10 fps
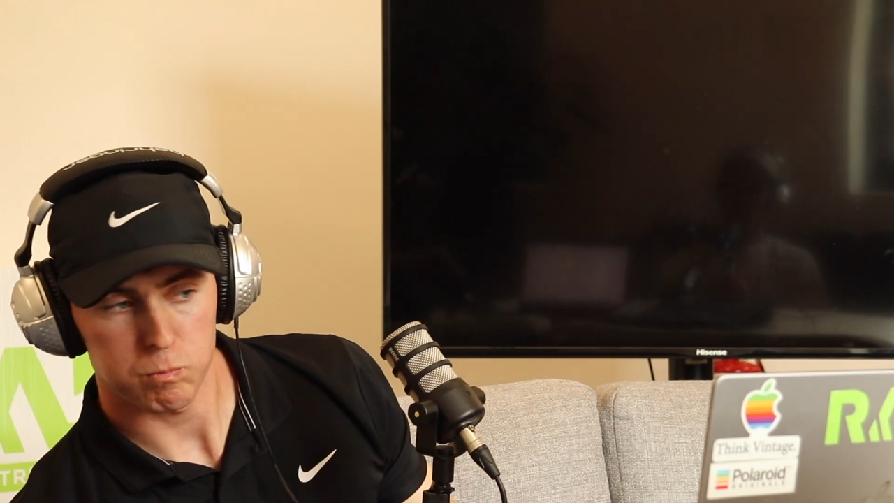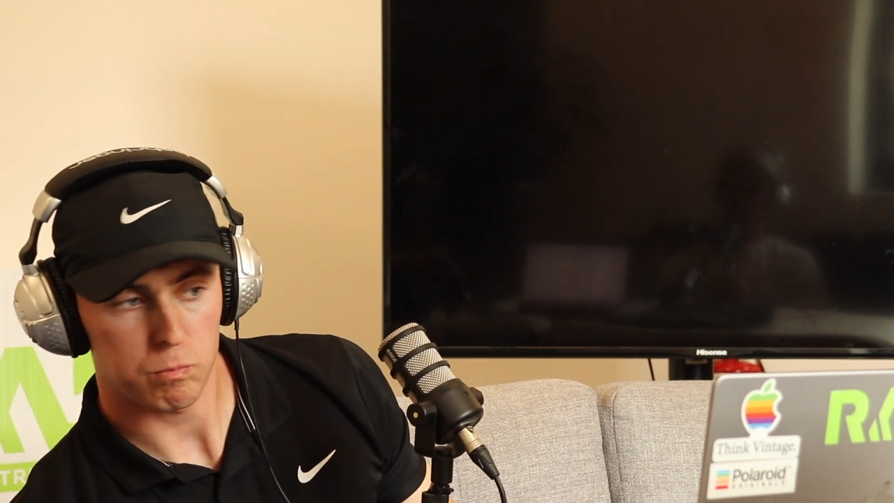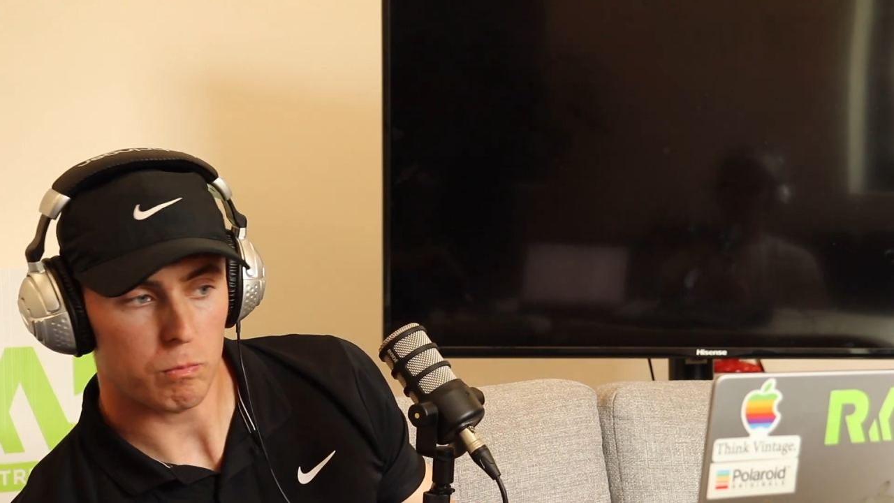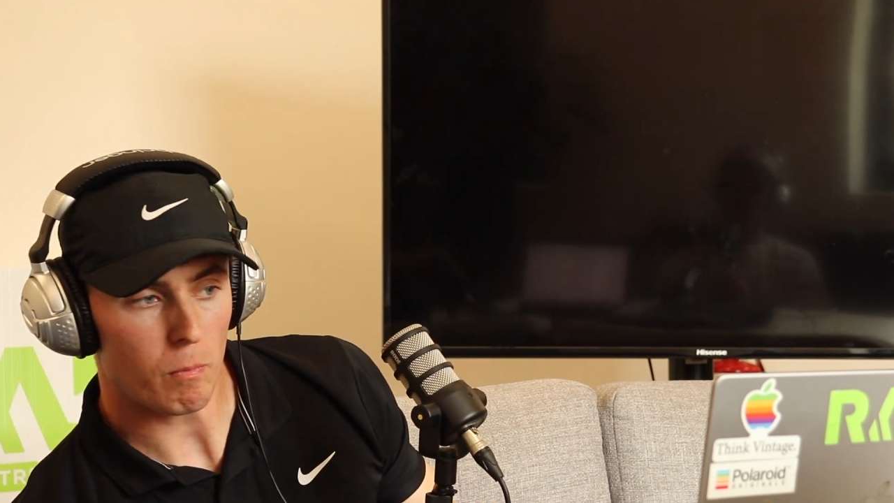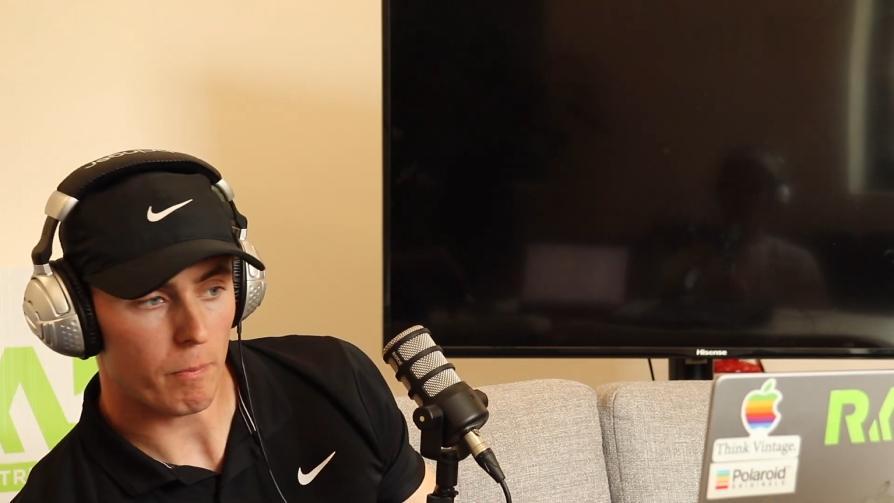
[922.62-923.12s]

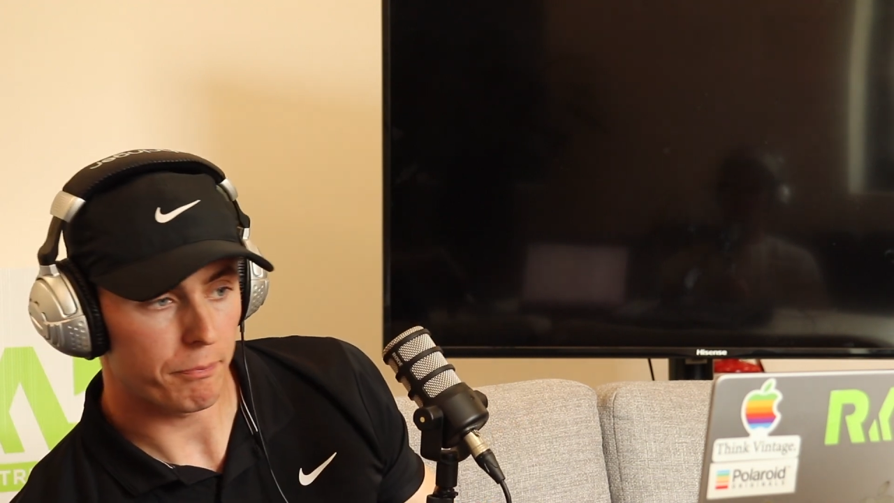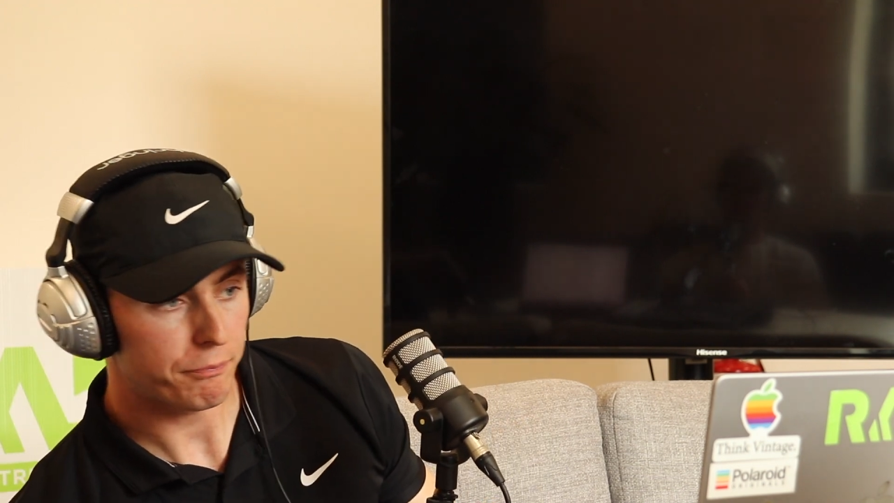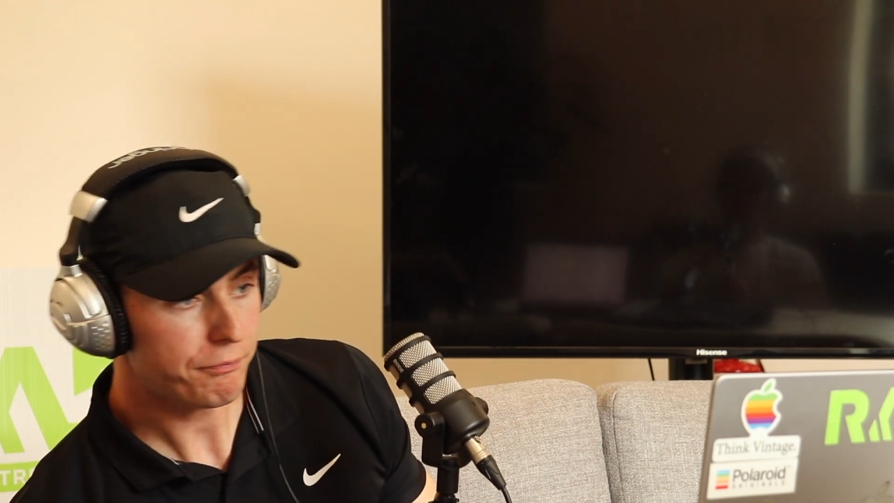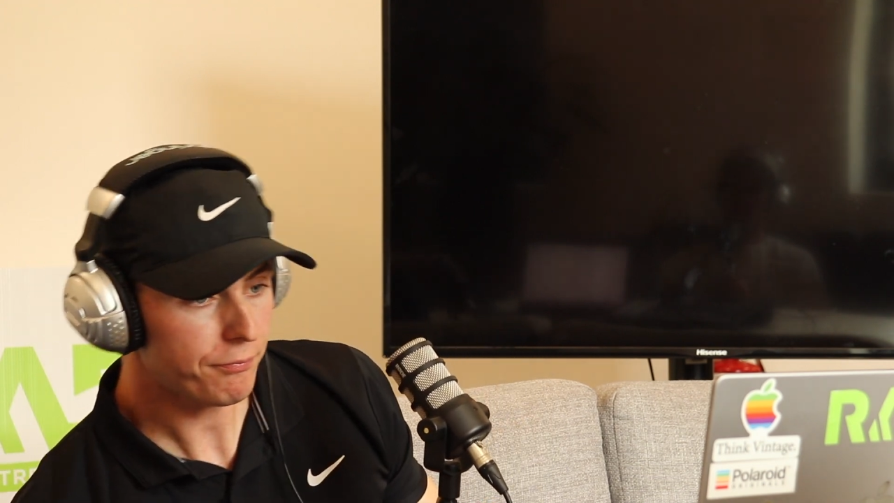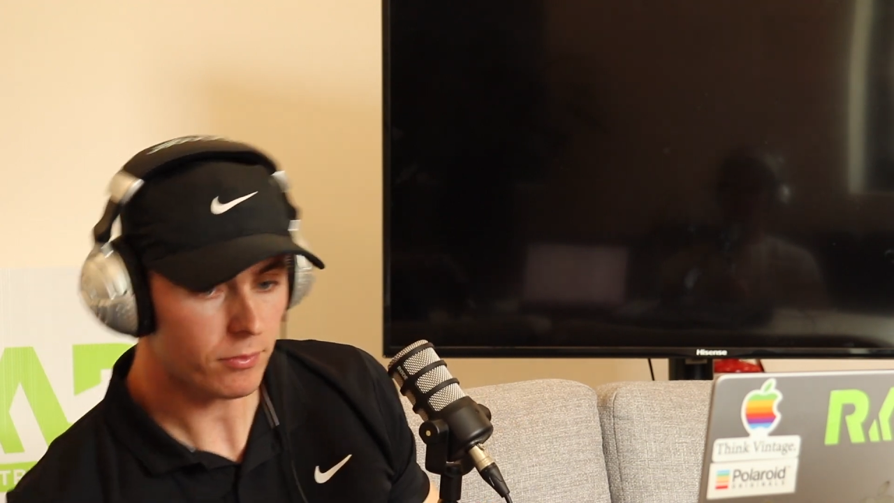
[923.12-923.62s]
everything.
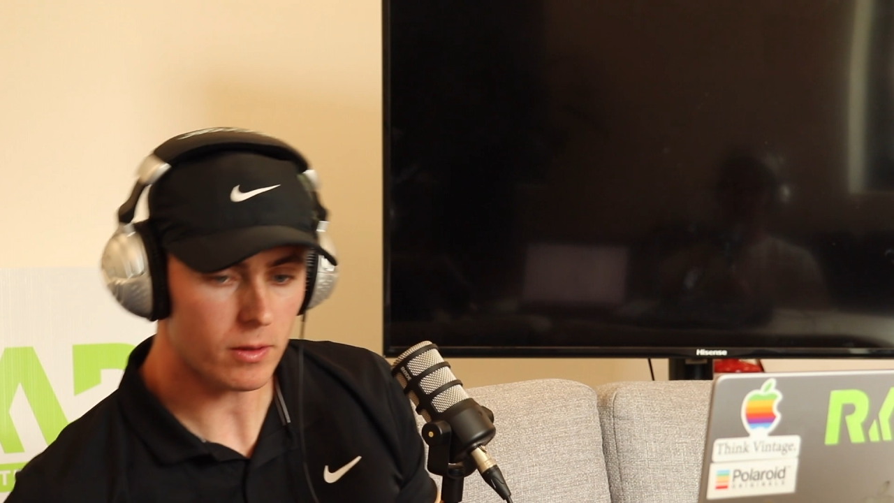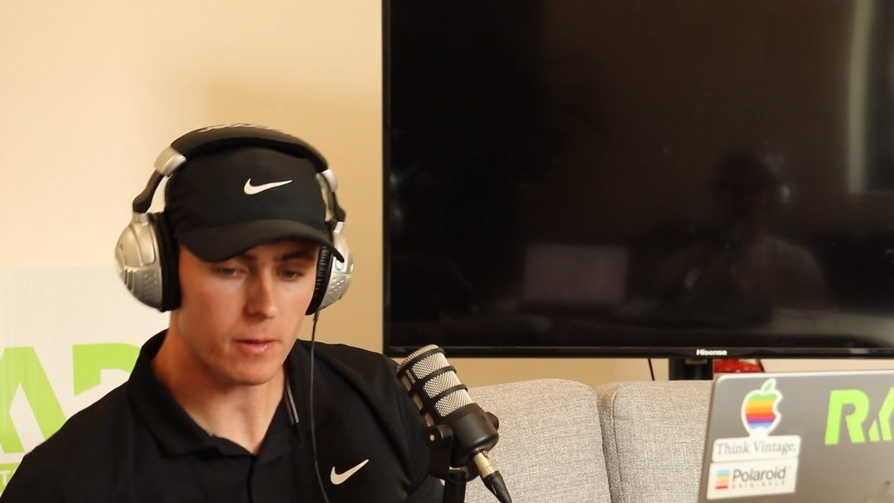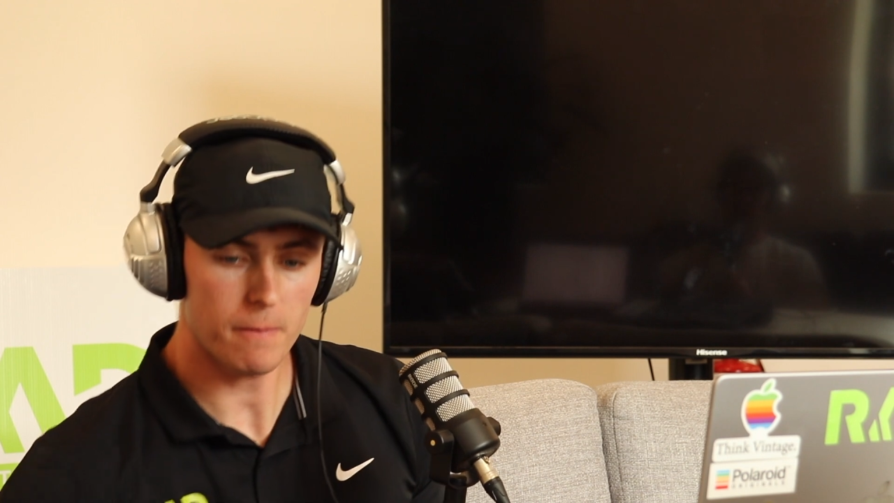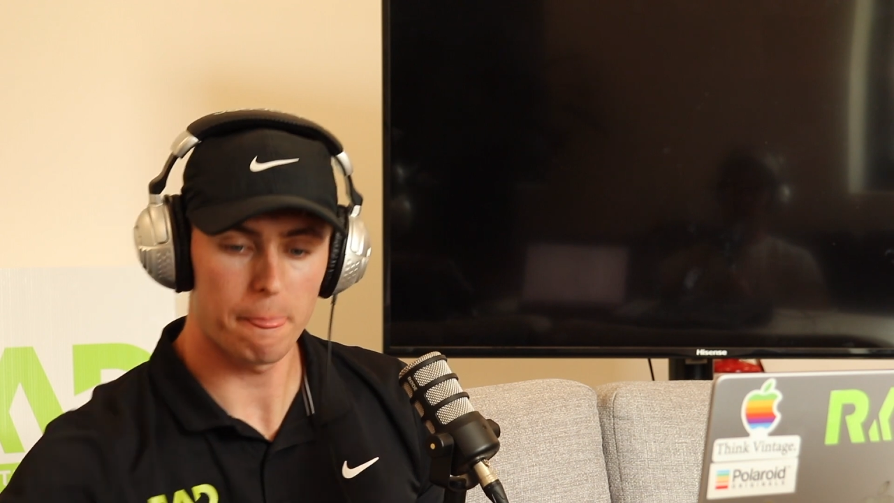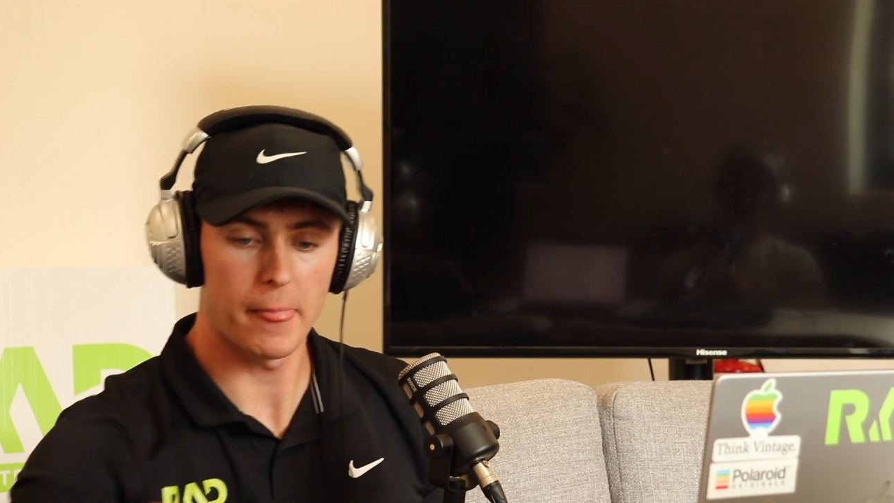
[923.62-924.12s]
So then
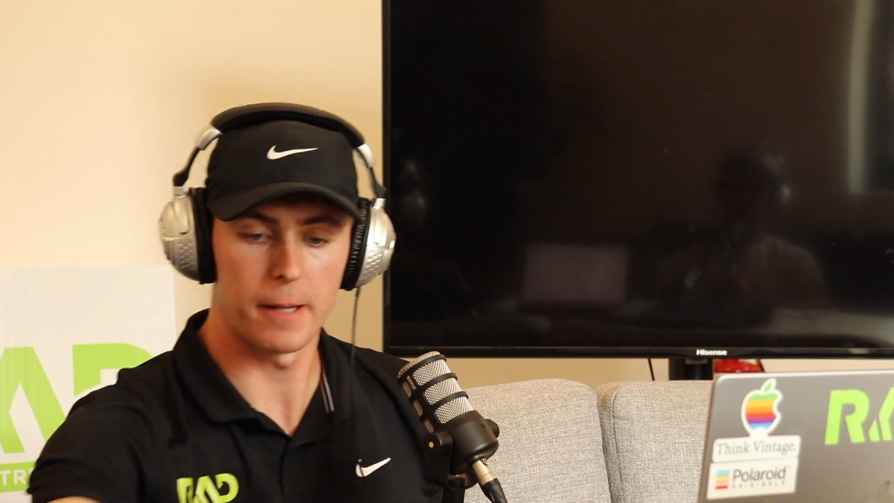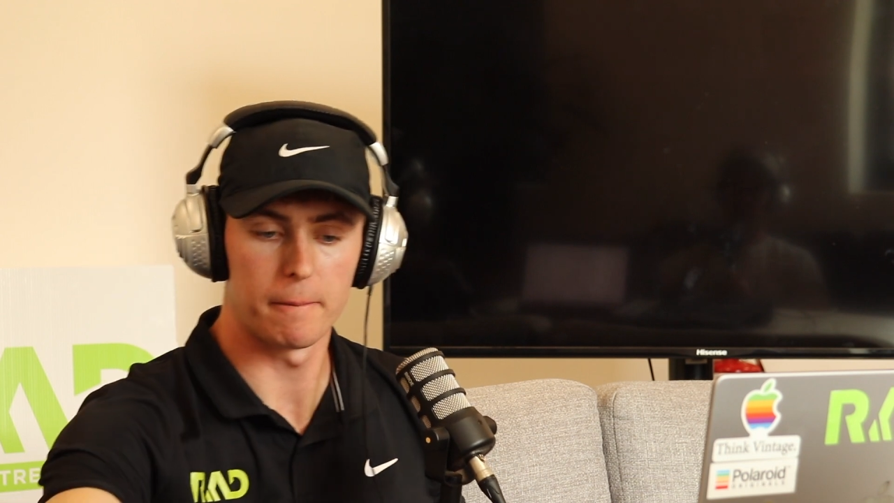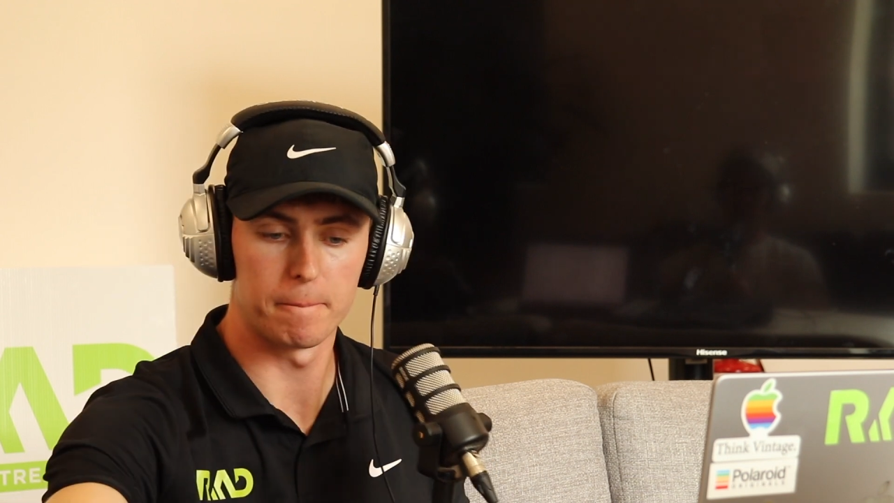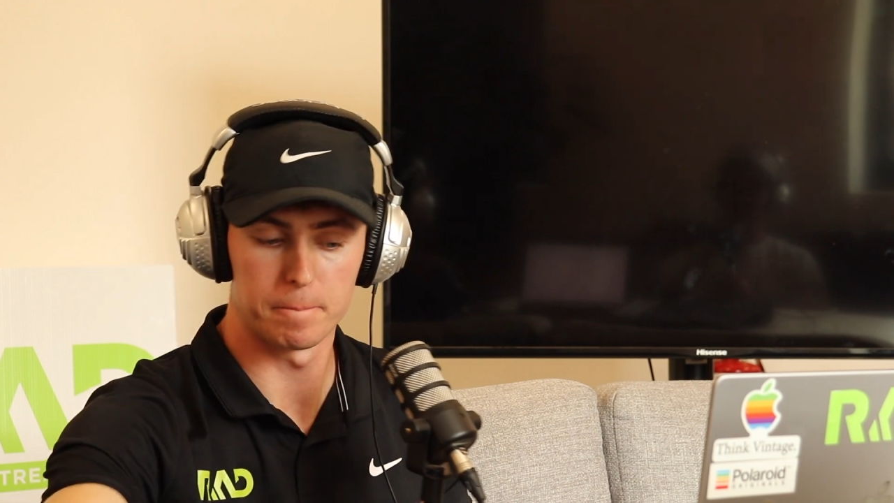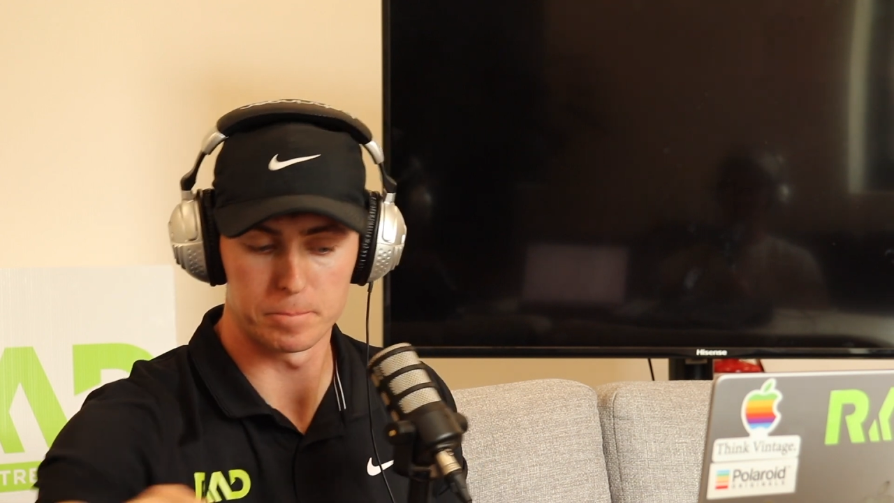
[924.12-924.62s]
in a
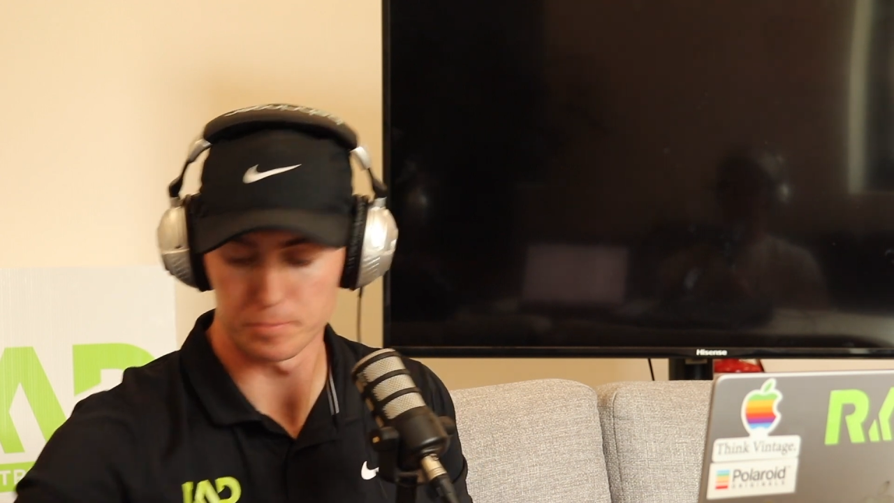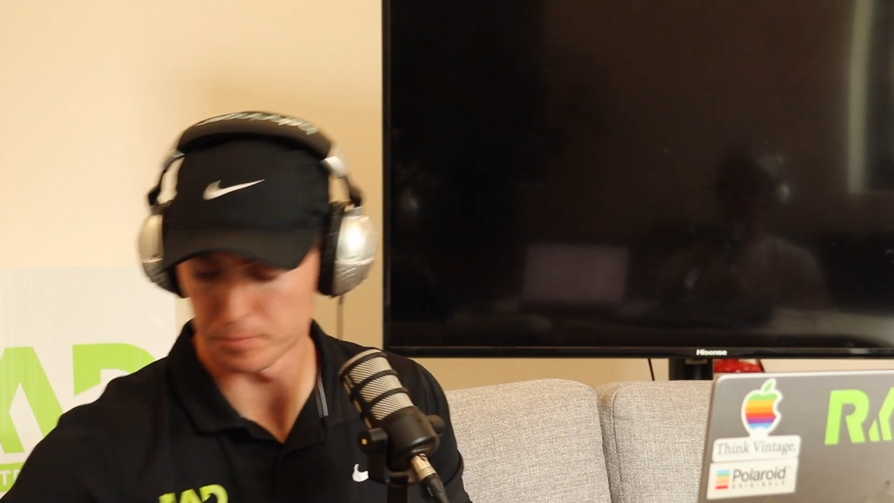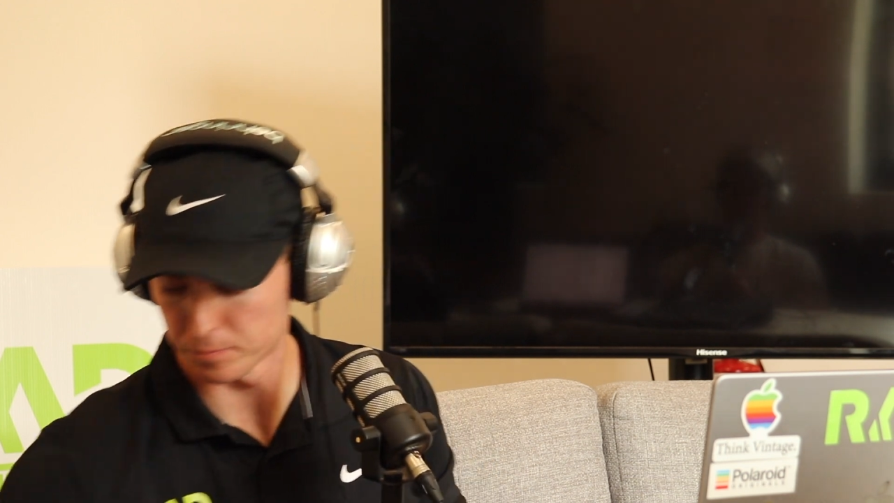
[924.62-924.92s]
footy sense, that